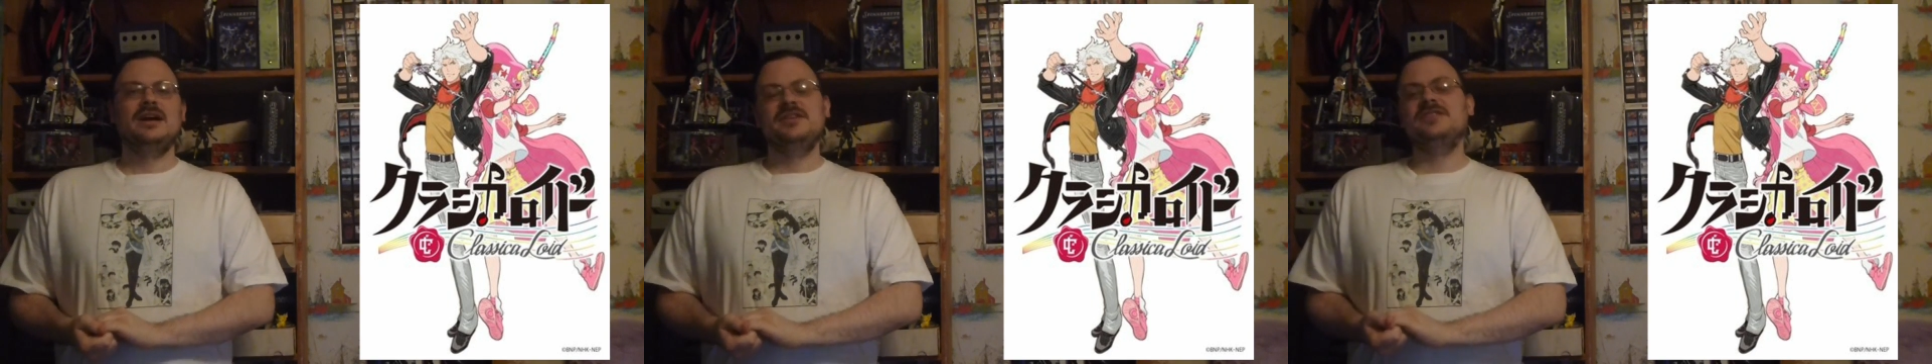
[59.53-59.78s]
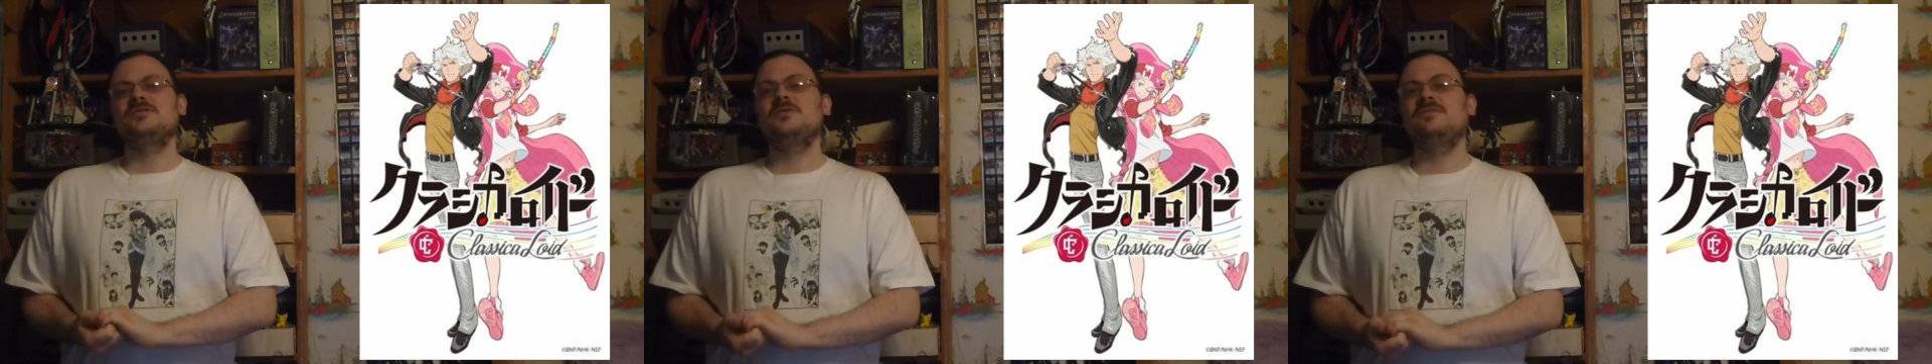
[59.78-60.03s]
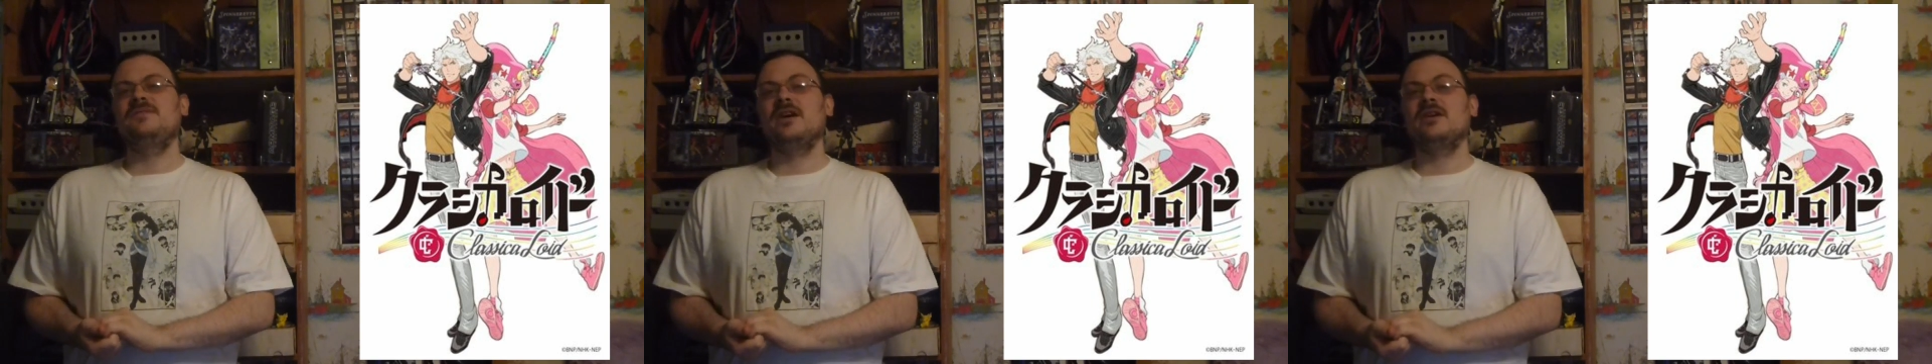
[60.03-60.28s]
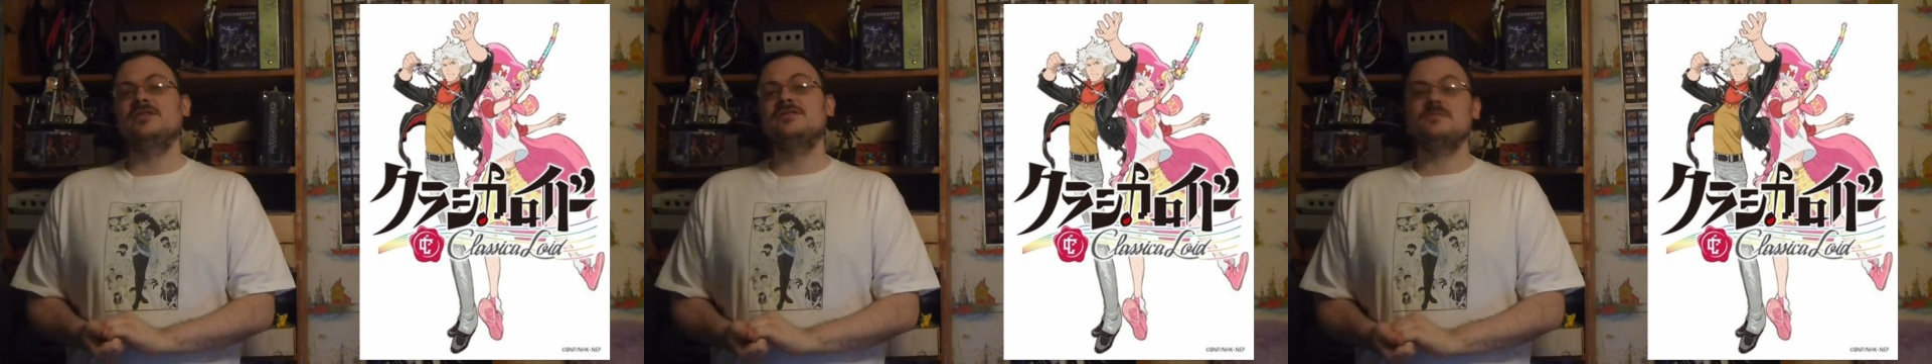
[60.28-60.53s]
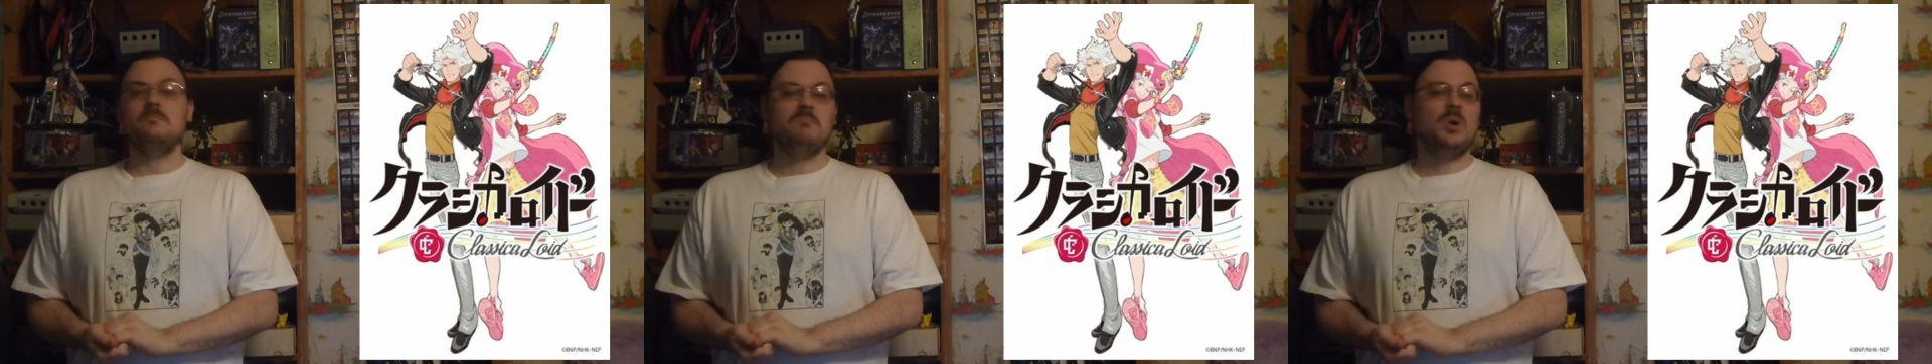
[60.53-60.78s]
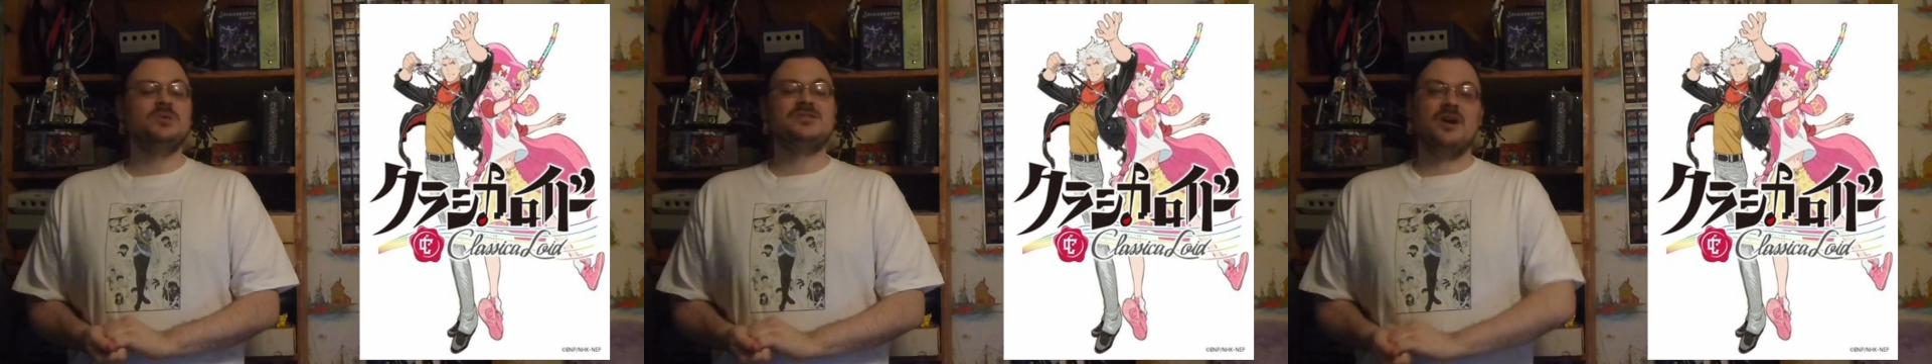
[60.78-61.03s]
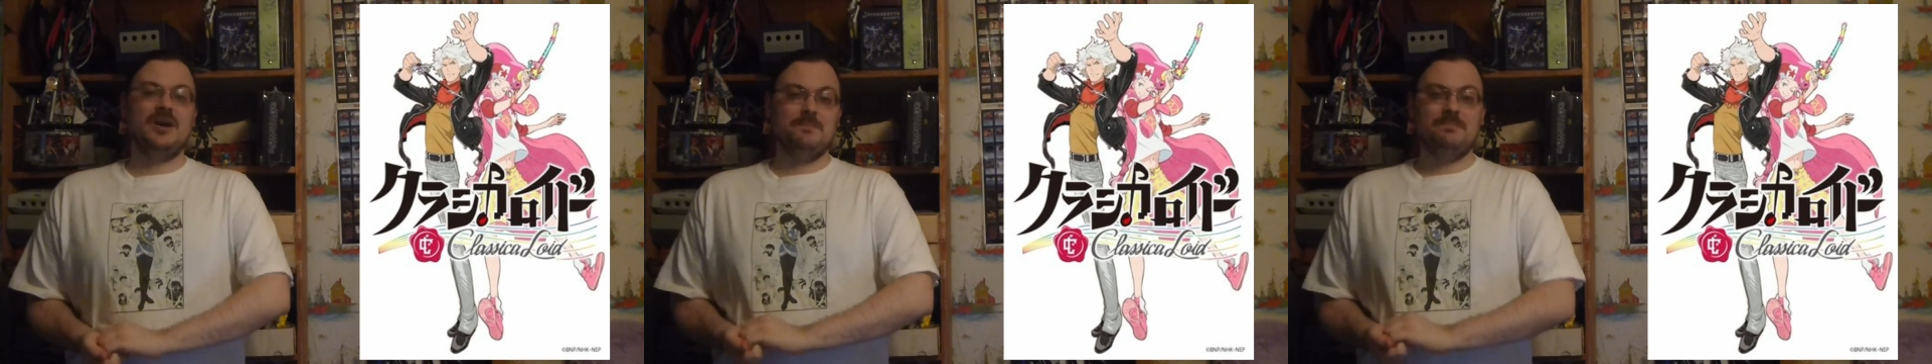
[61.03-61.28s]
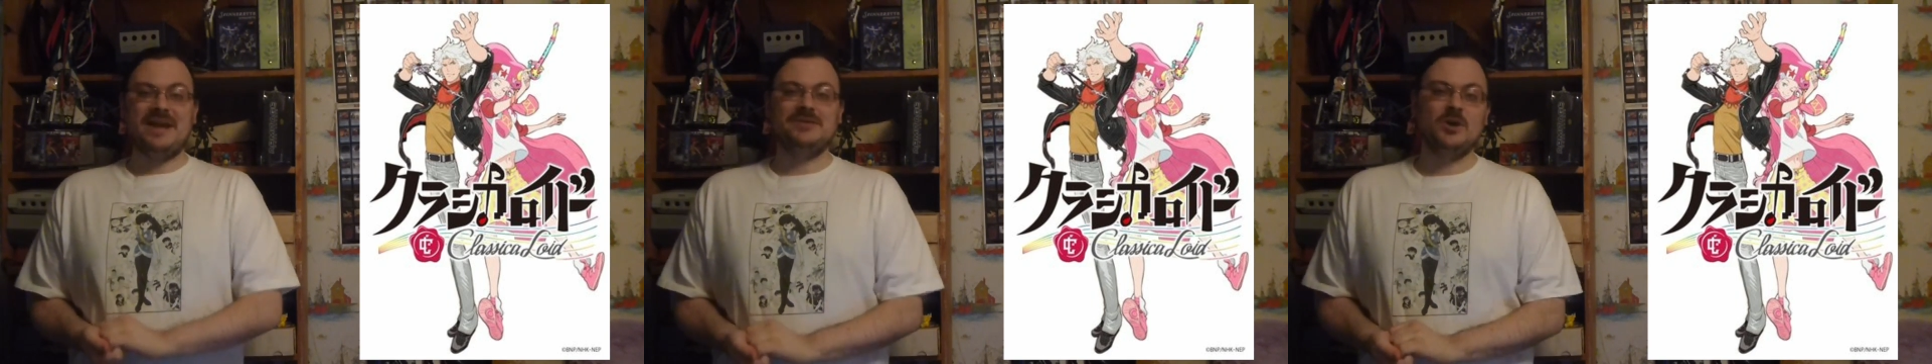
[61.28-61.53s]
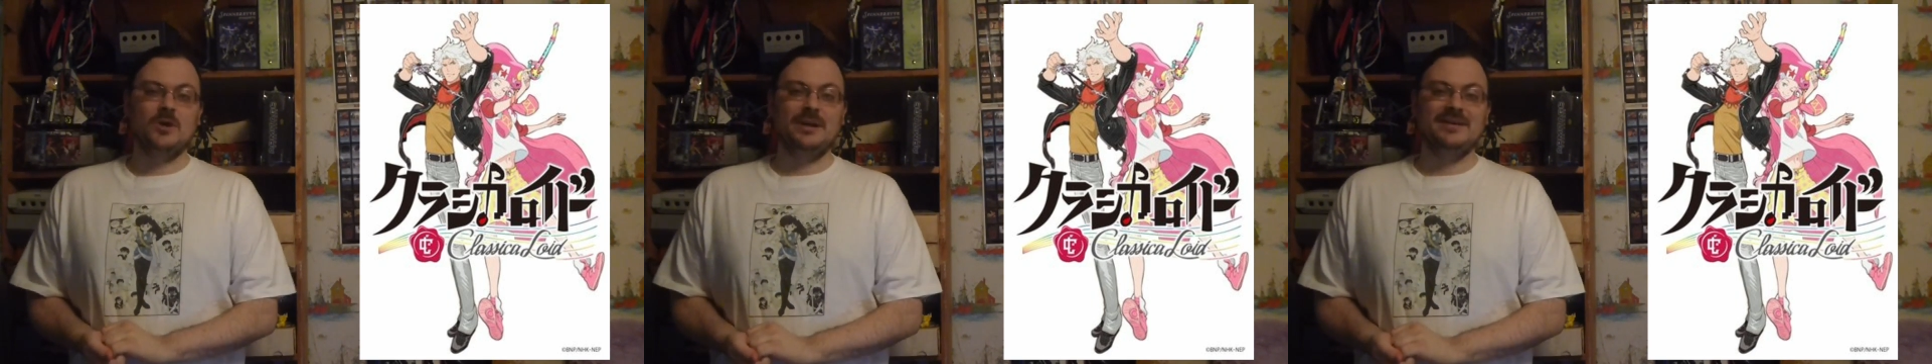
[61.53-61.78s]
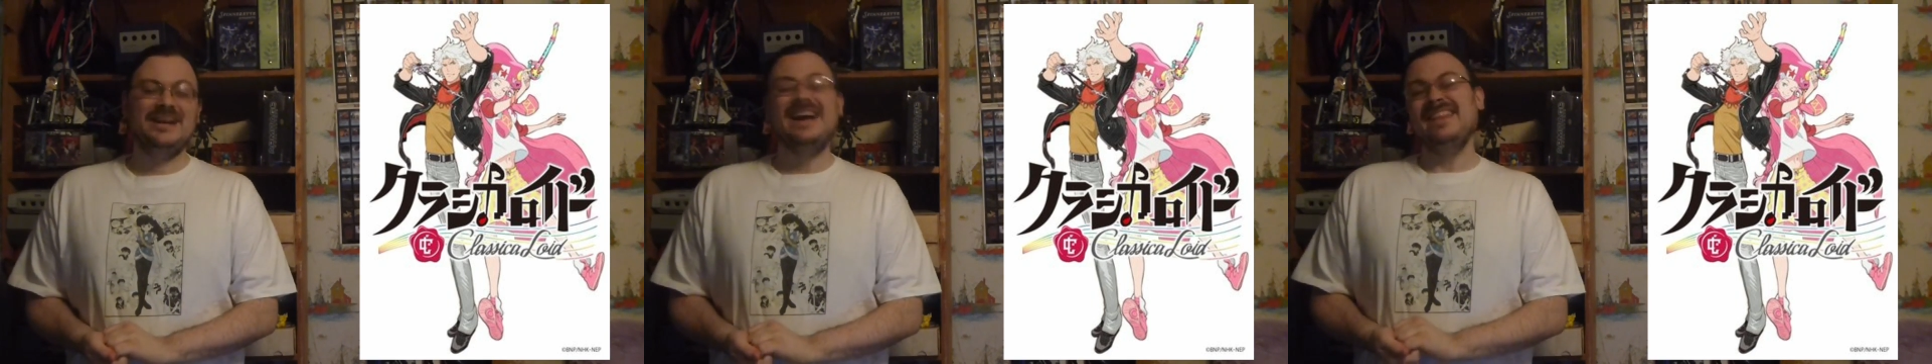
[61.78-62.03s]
These two figures, Mozart and Beethoven.